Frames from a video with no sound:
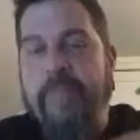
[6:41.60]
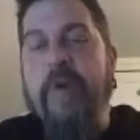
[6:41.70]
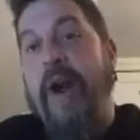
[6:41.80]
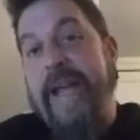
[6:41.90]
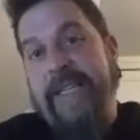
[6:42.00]

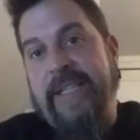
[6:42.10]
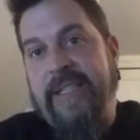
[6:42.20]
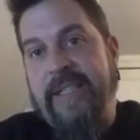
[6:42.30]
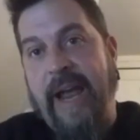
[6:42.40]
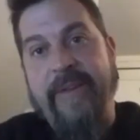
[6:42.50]
great.
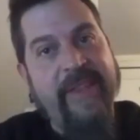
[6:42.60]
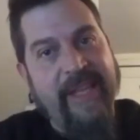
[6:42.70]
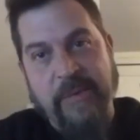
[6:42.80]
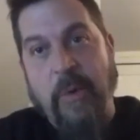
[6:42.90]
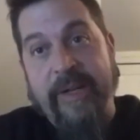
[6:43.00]

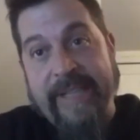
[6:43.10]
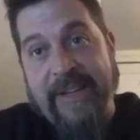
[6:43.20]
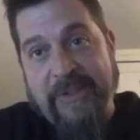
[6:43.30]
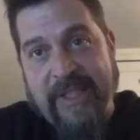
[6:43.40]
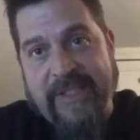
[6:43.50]
Everything's worked out
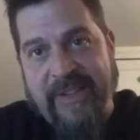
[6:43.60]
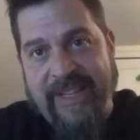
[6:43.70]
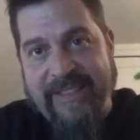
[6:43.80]
just fine.